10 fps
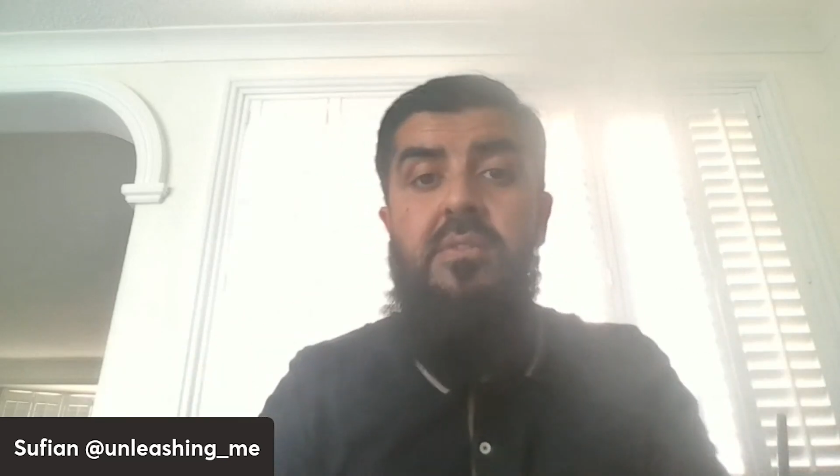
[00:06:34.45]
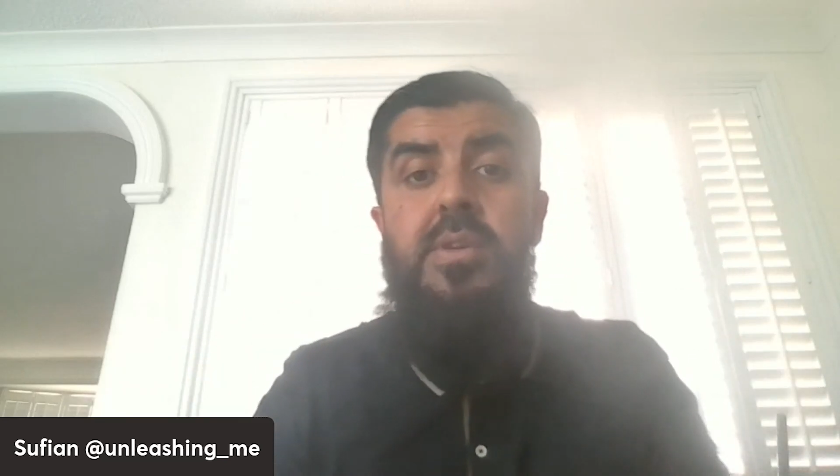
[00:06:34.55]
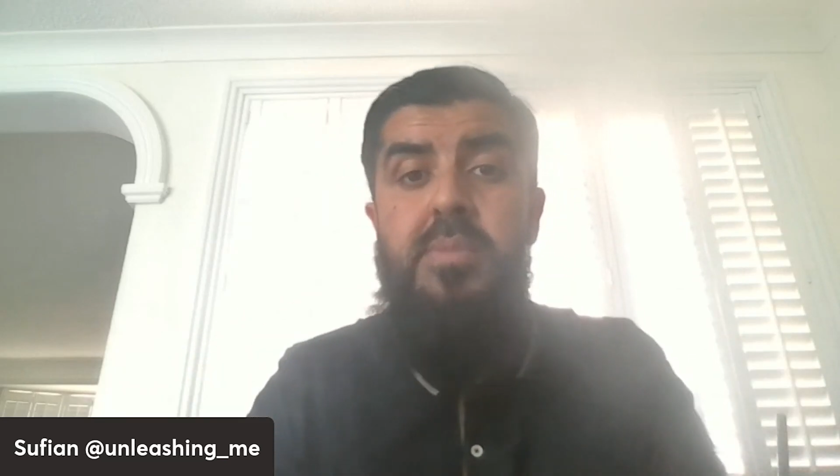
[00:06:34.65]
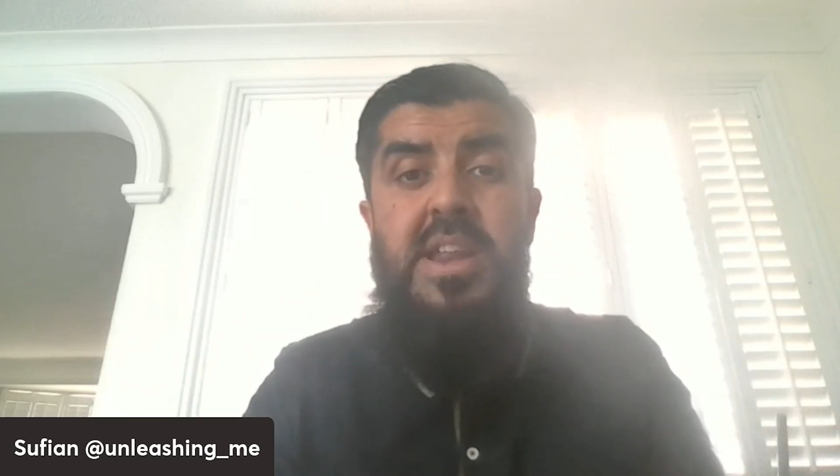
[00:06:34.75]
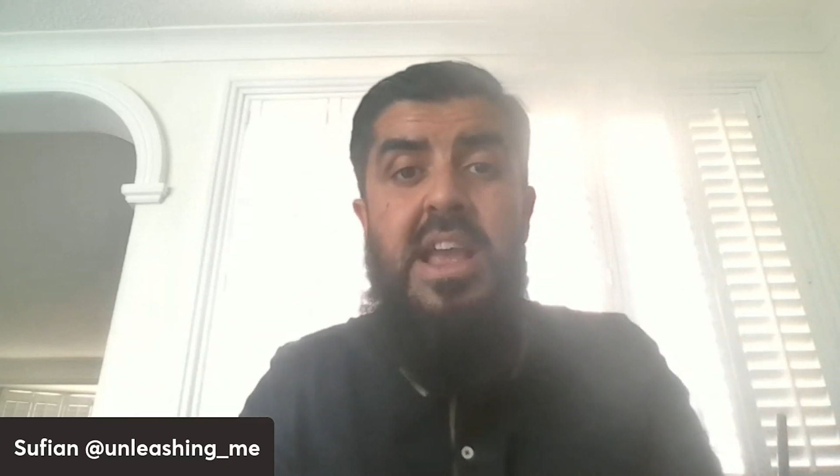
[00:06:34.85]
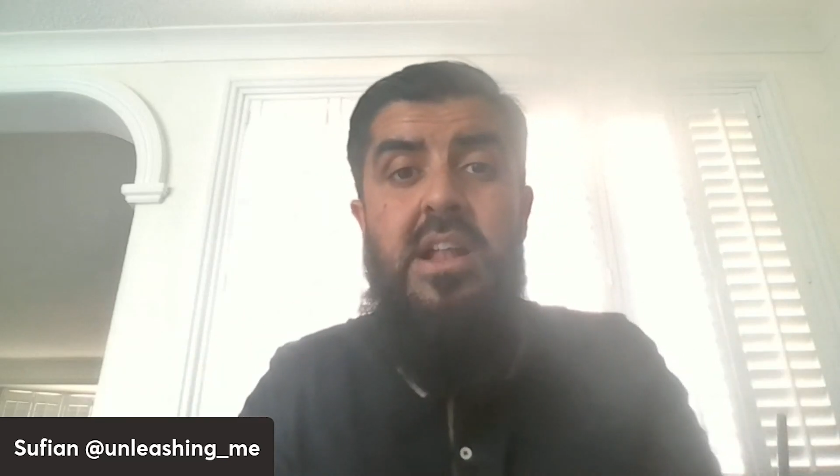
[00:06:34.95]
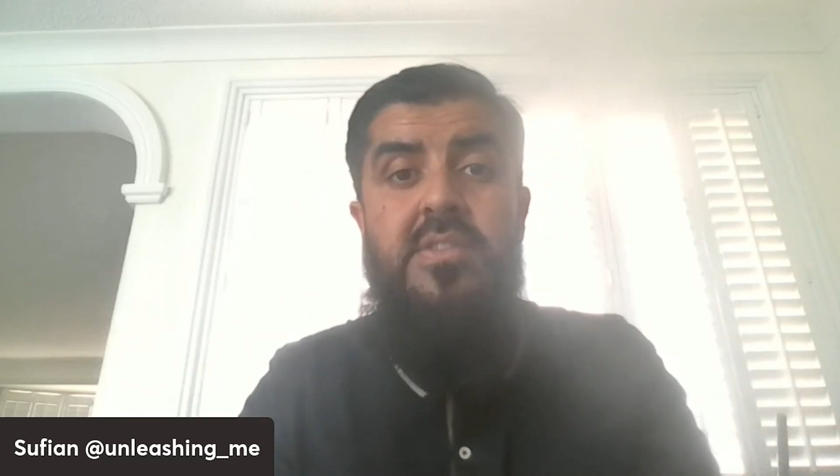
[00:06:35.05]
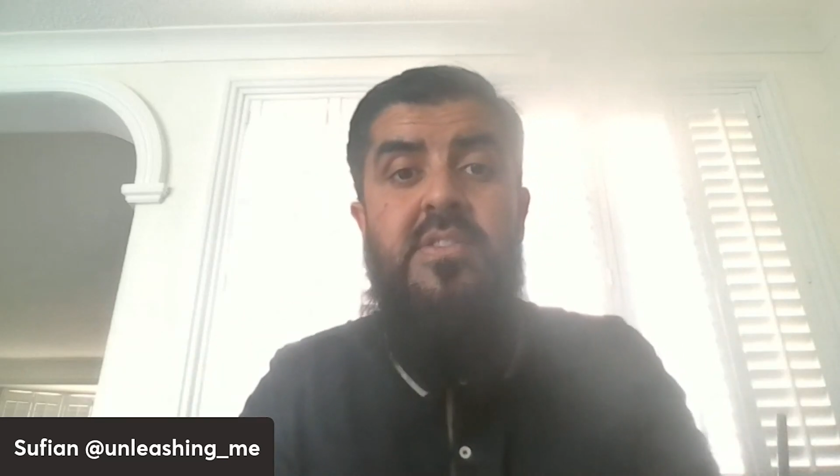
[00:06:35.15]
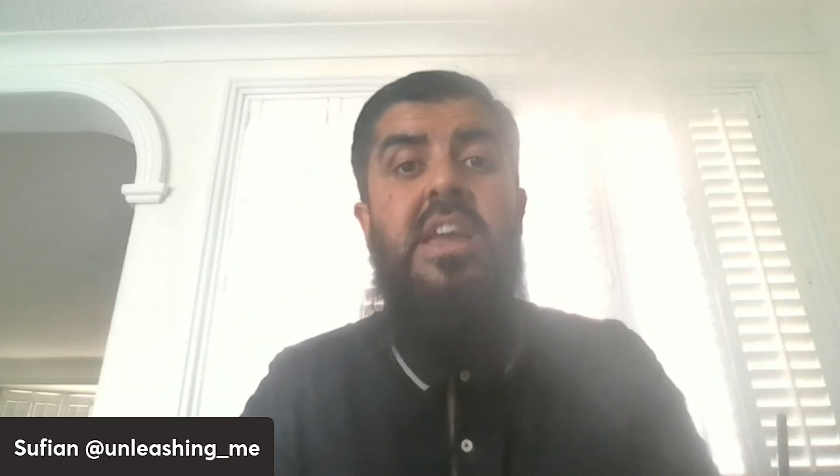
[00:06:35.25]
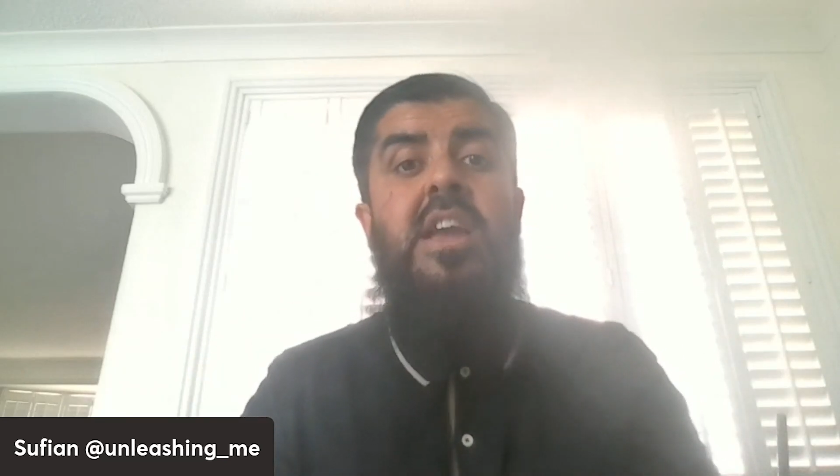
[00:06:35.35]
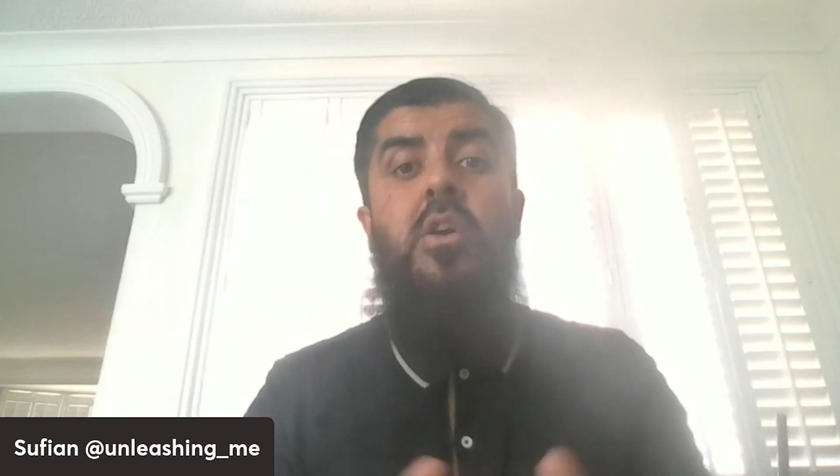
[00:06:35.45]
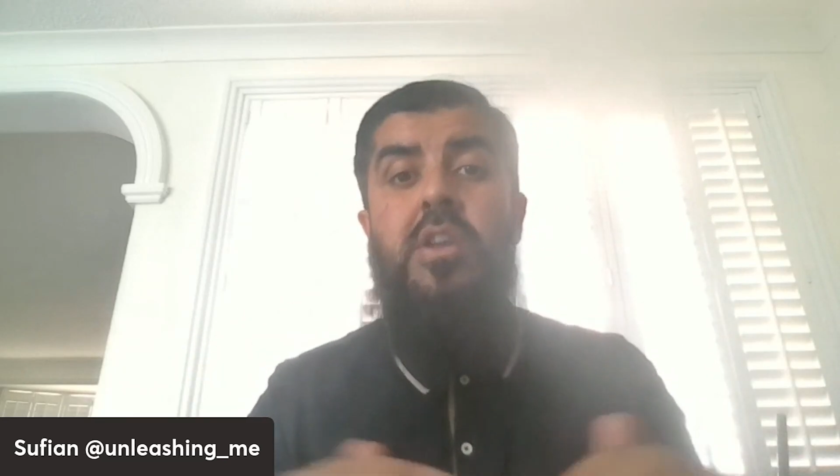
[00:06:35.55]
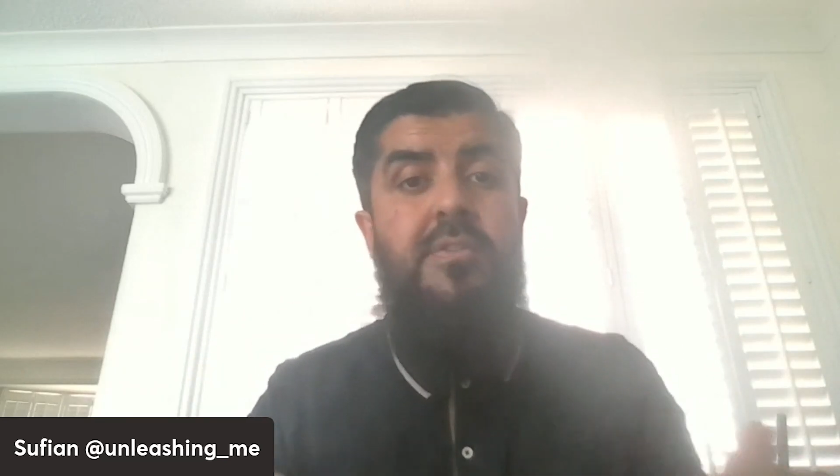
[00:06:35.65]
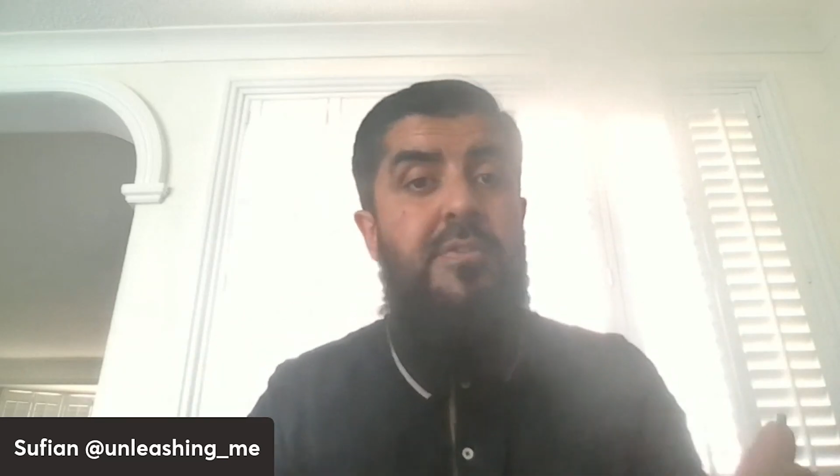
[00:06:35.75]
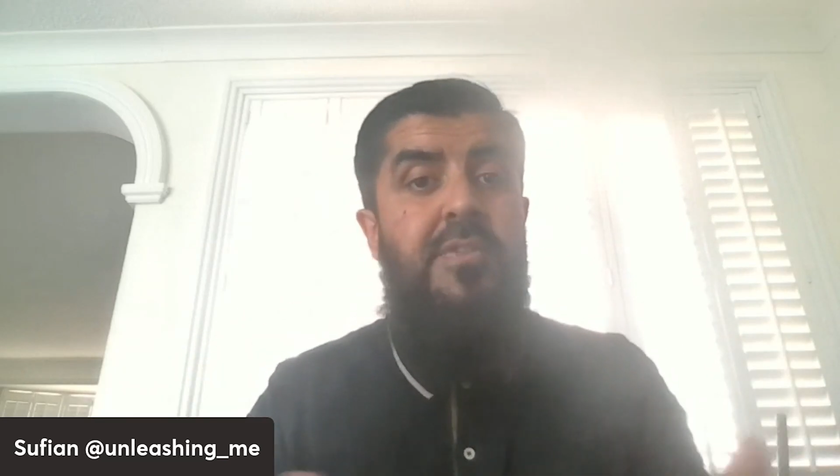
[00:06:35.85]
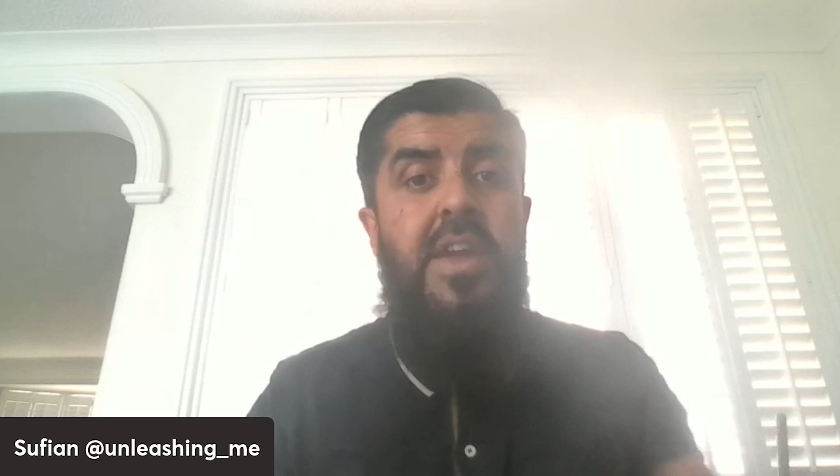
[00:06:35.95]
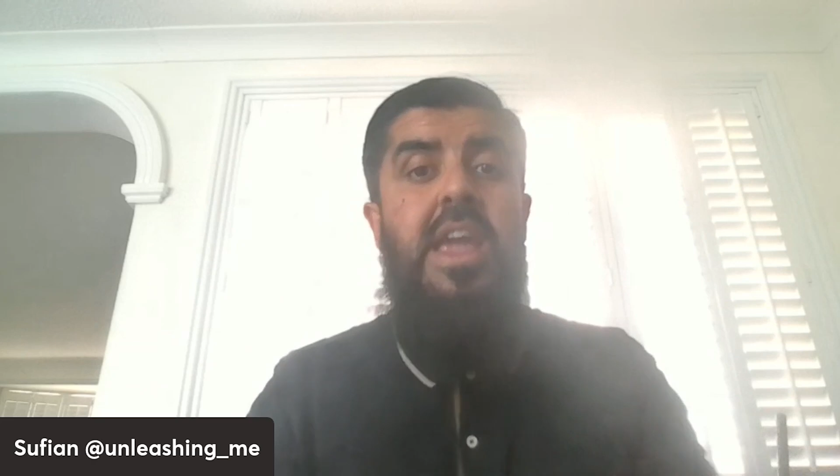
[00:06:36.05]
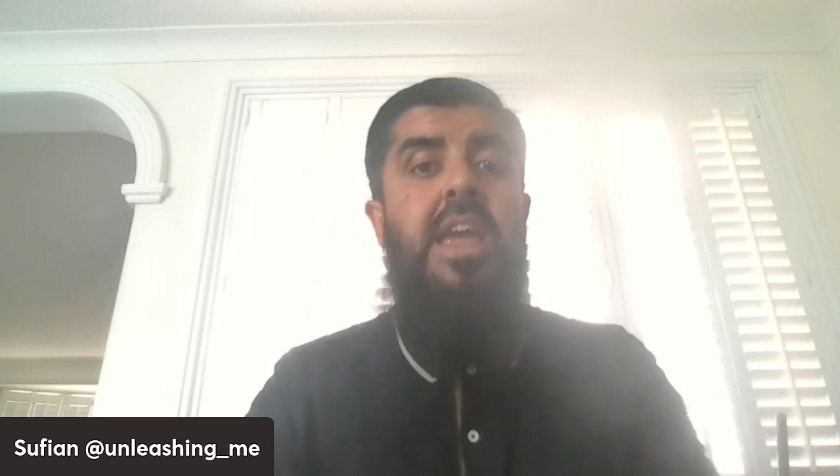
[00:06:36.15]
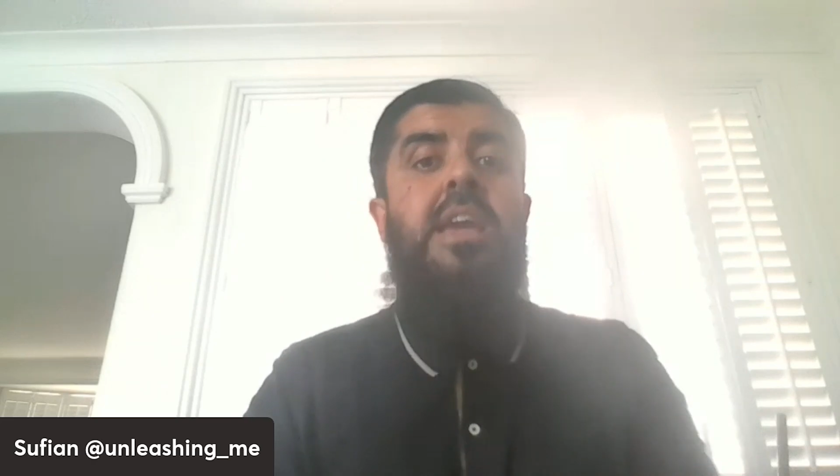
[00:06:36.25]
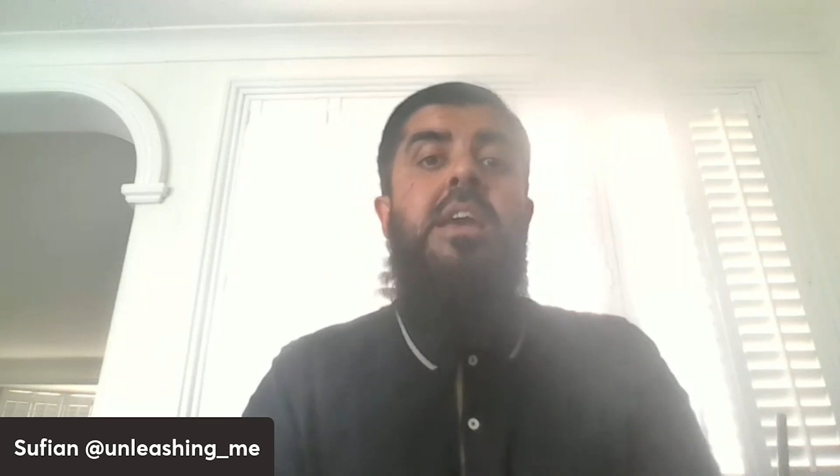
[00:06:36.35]
everybody else on a
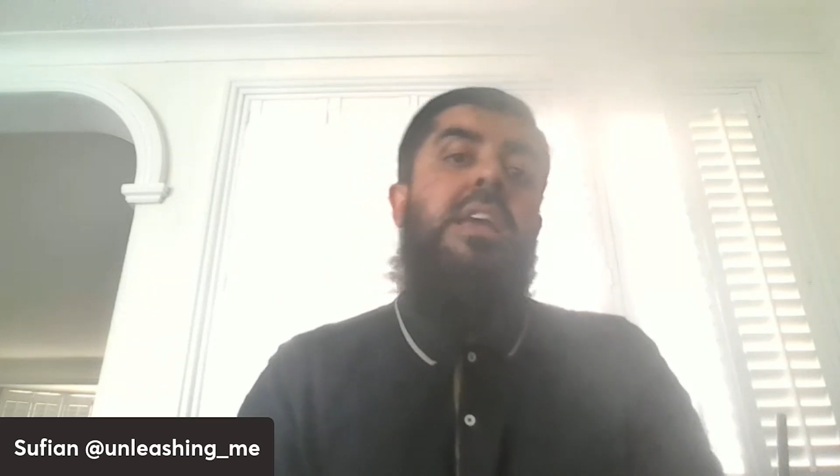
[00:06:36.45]
fair,